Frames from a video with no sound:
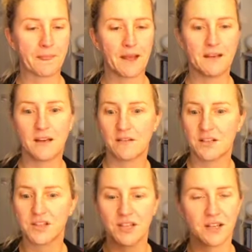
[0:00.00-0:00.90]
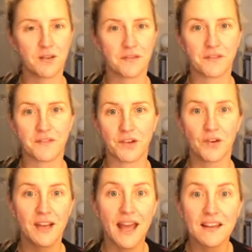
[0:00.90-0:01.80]
Nourishing your
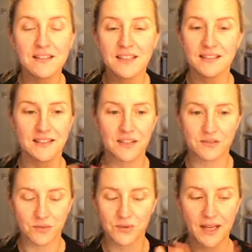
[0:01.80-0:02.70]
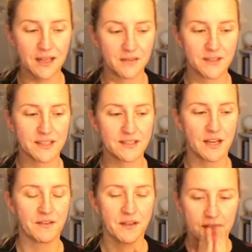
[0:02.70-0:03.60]
nails, etc. All that lovely
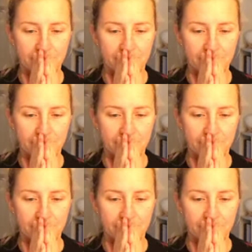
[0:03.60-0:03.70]
stuff.